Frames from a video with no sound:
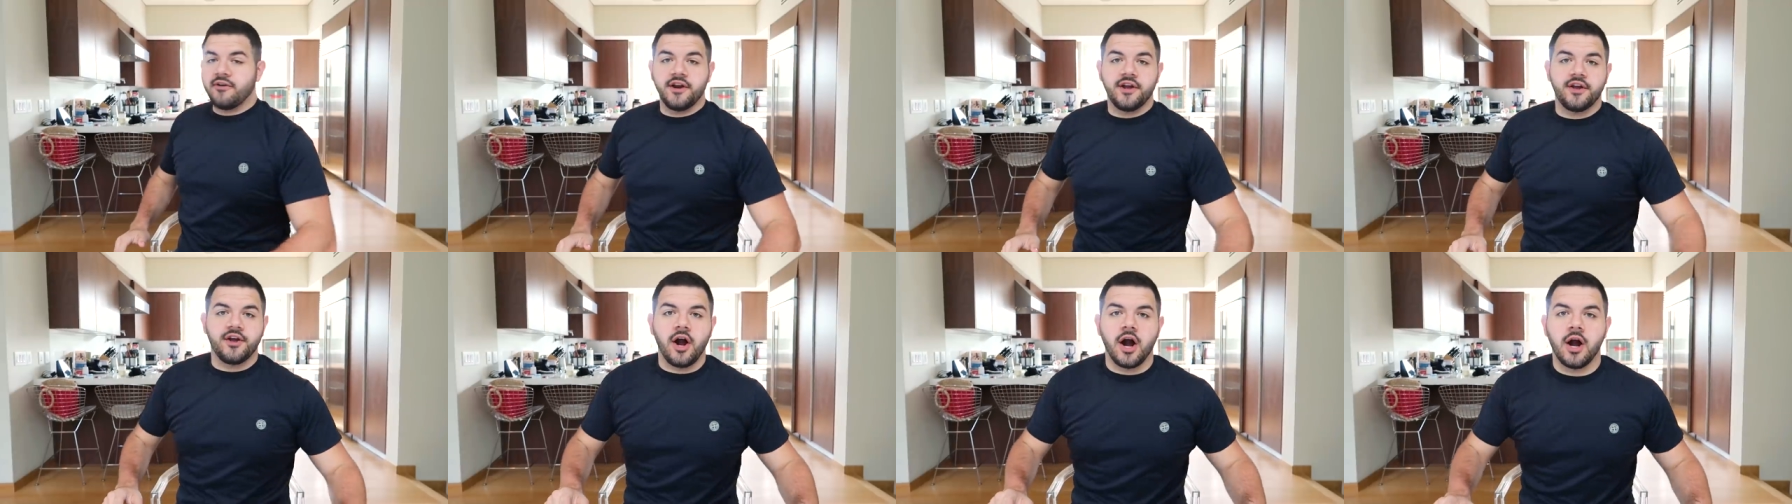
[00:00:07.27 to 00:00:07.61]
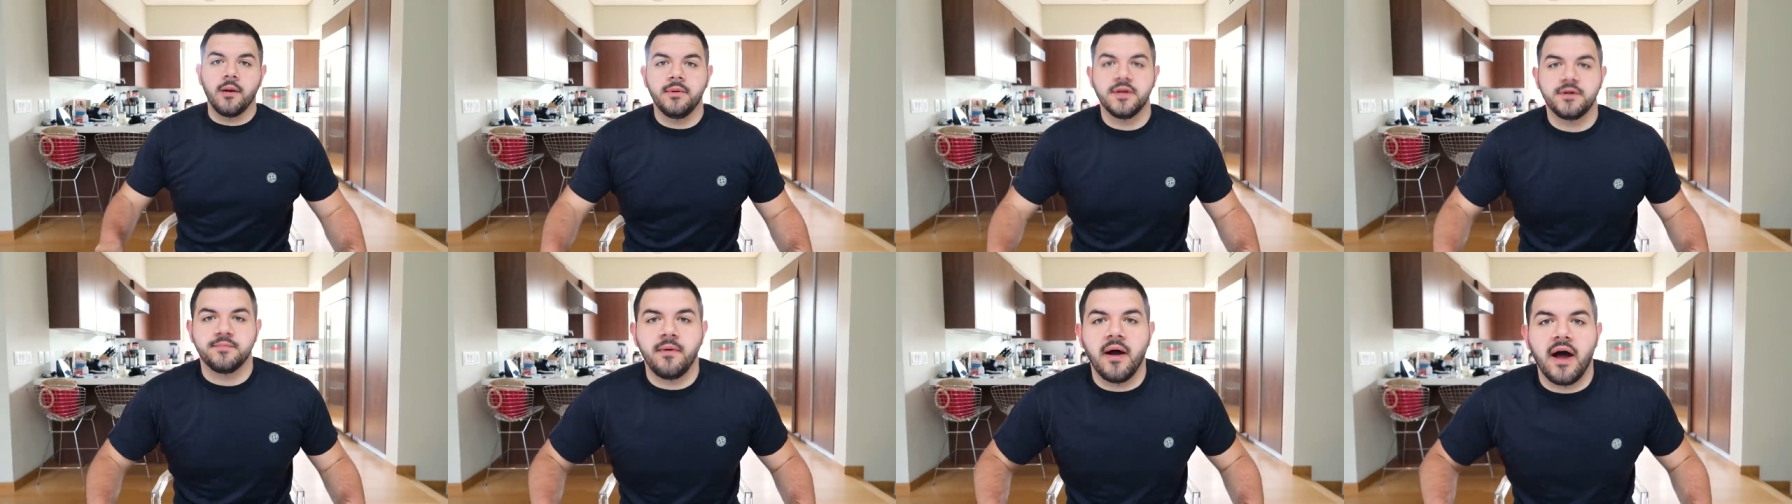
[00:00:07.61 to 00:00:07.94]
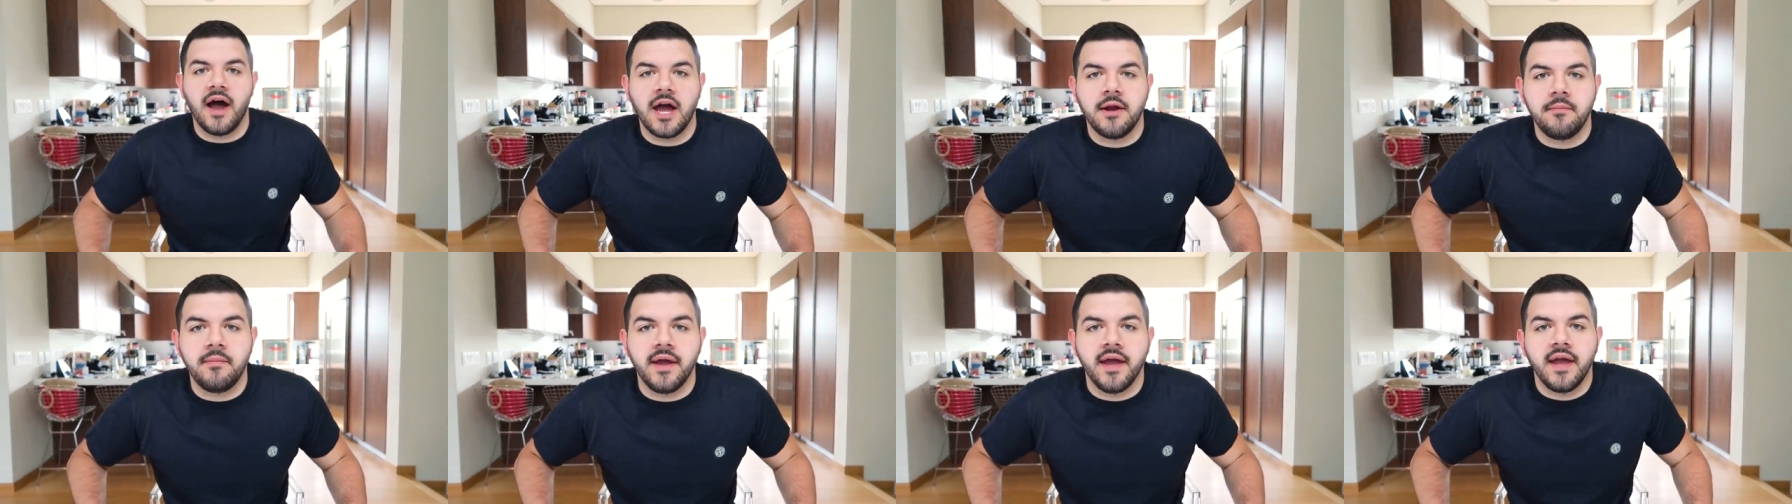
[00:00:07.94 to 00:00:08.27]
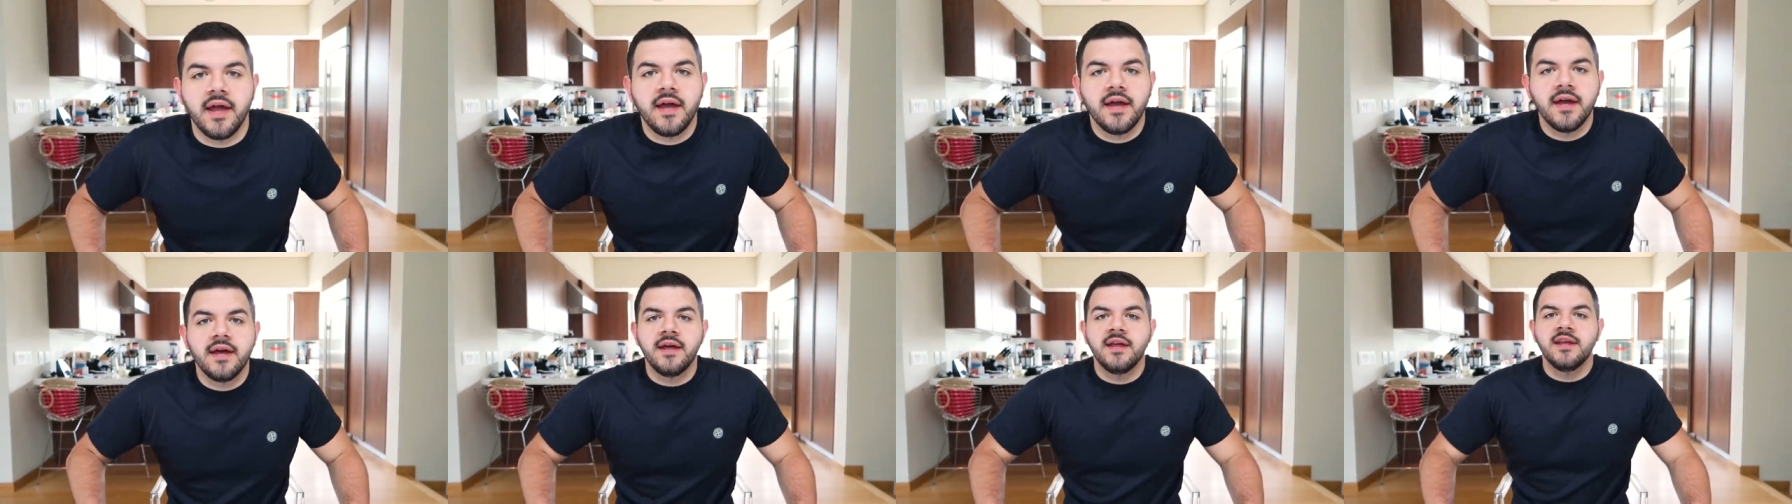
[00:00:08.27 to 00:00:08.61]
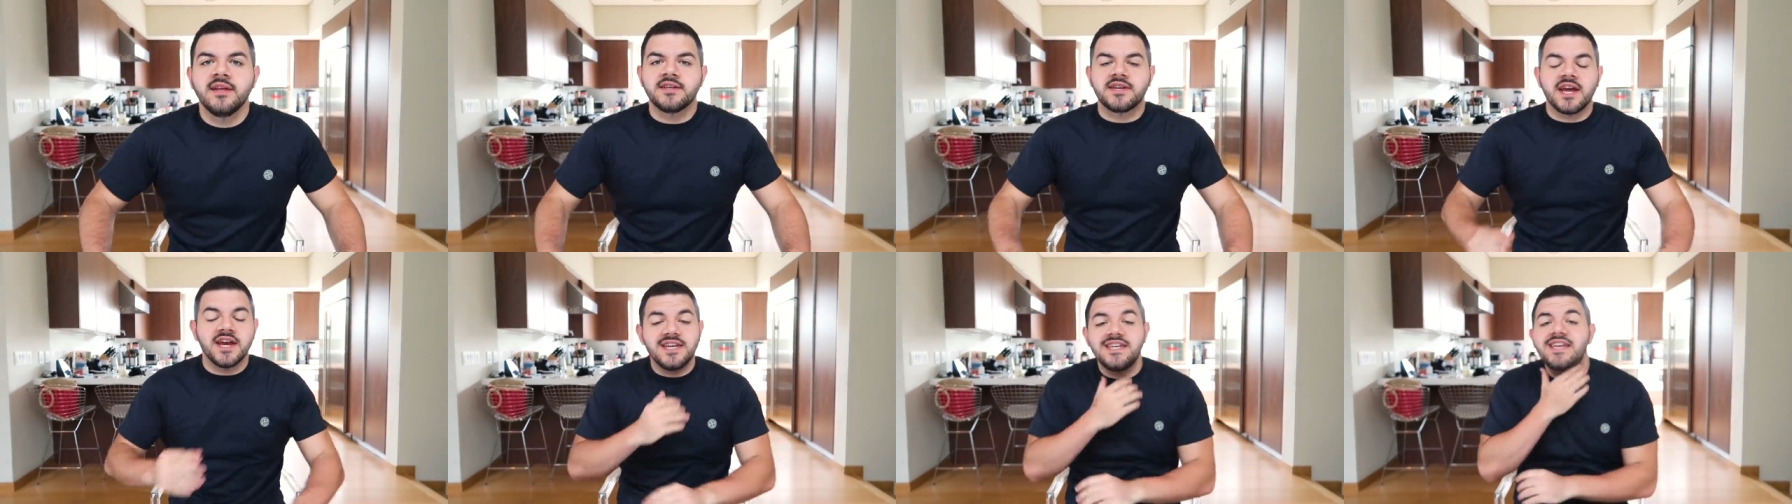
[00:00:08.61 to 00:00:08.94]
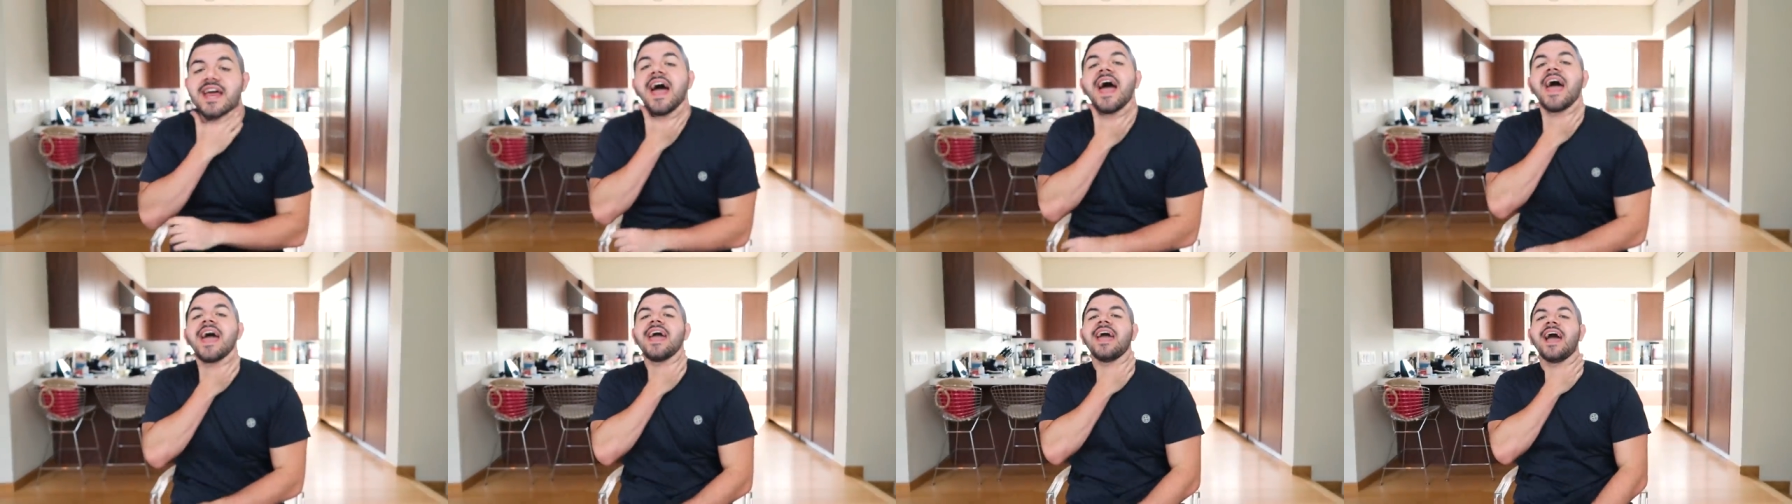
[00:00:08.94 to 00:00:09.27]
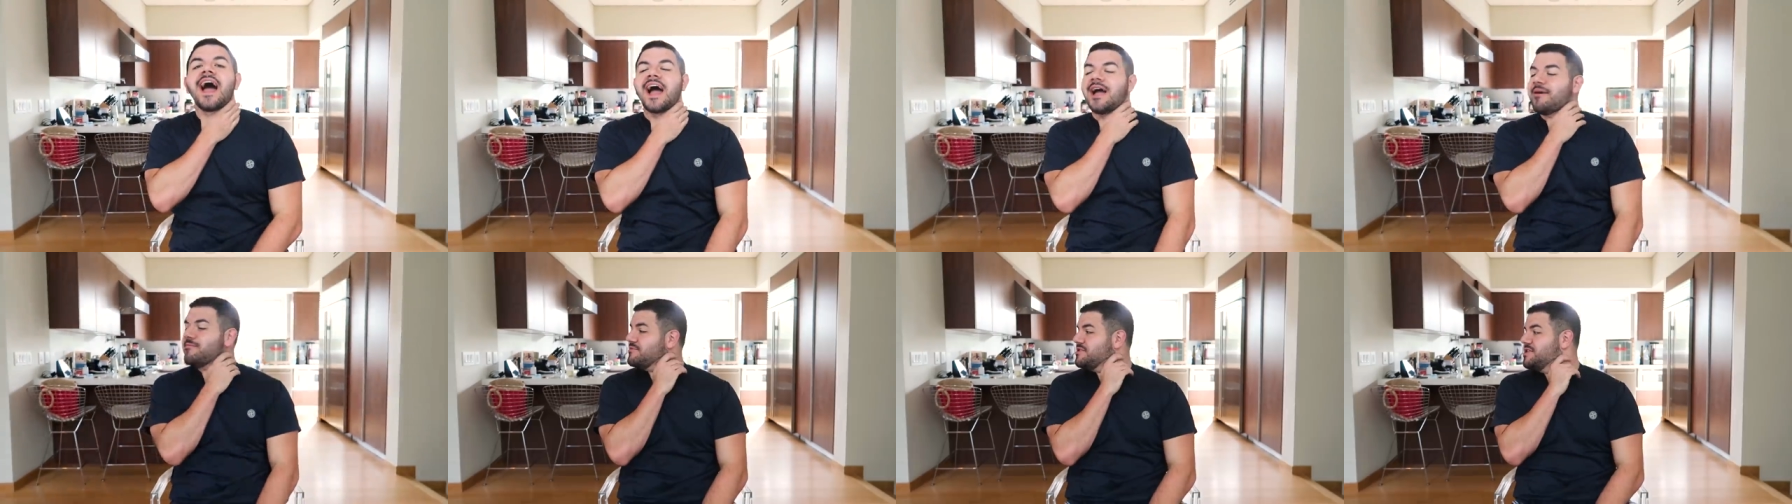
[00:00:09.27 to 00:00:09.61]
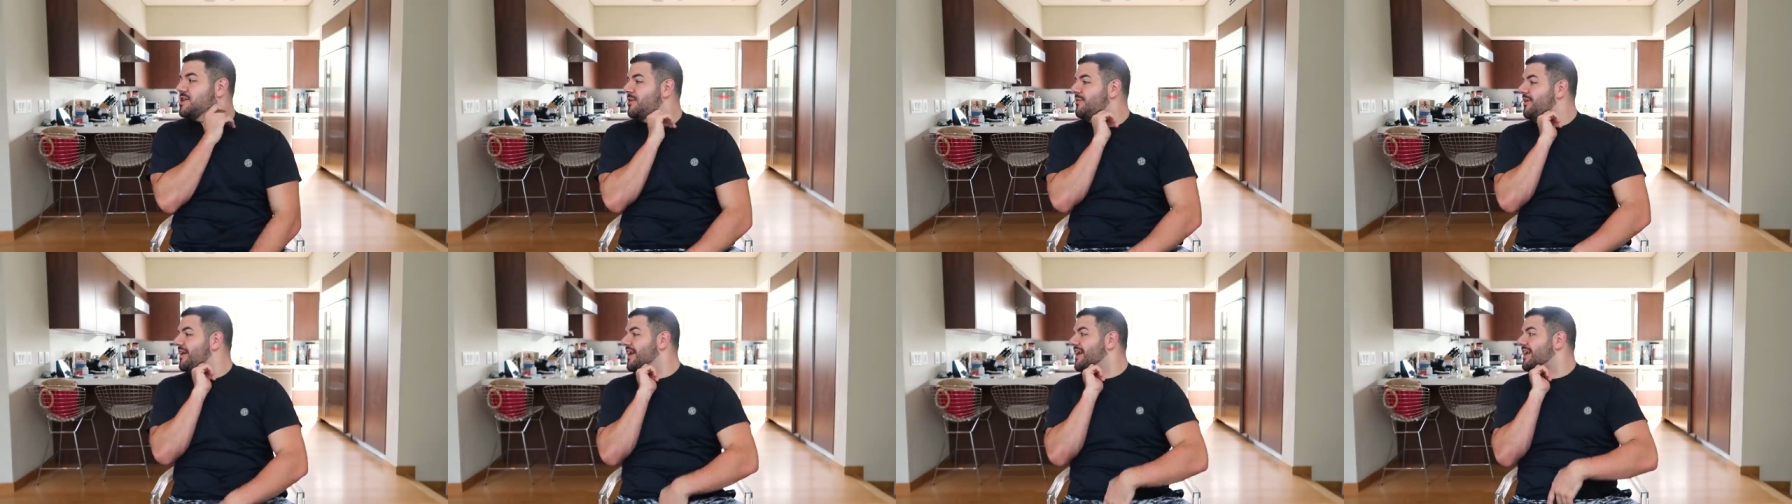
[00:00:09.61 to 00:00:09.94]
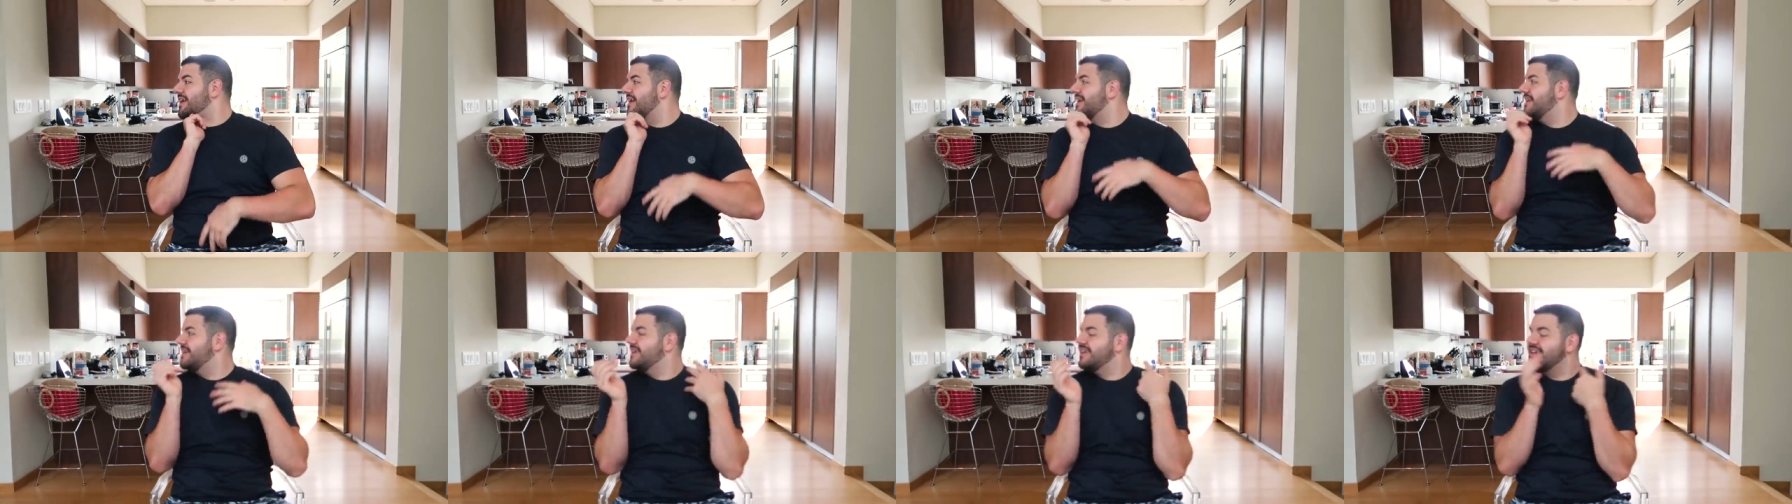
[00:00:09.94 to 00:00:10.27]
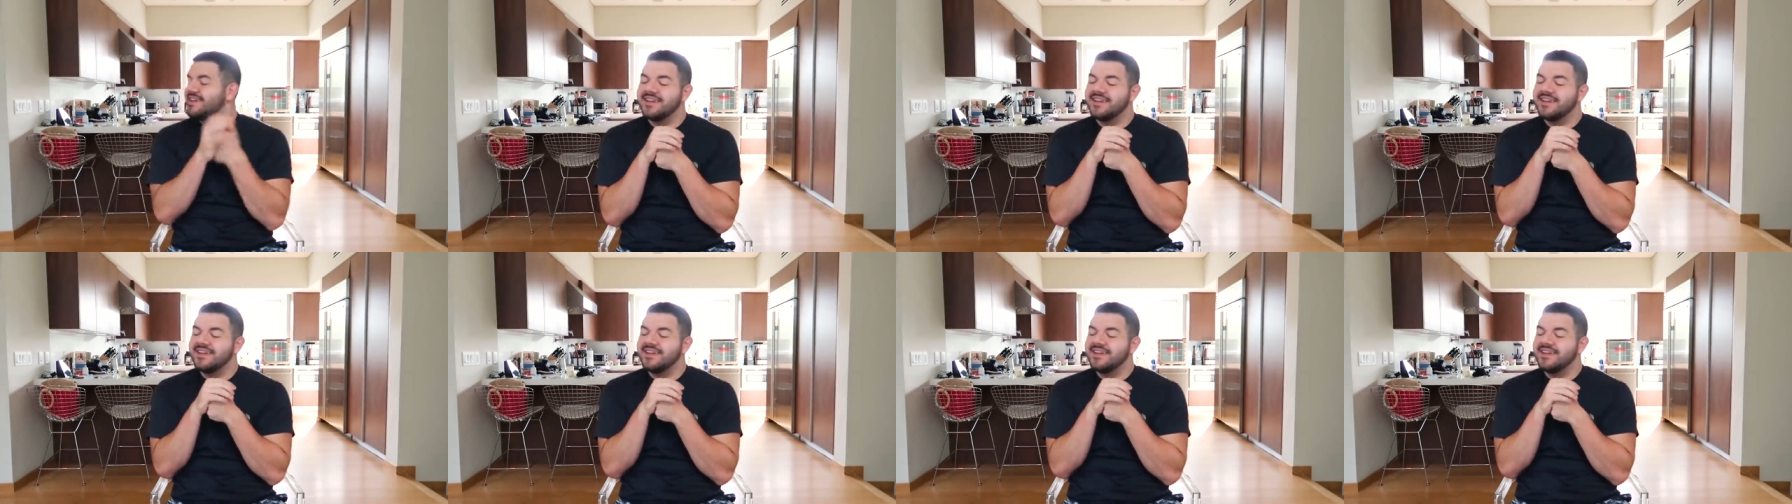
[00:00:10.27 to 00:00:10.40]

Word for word: for any garbage behind me. Today I'm doing,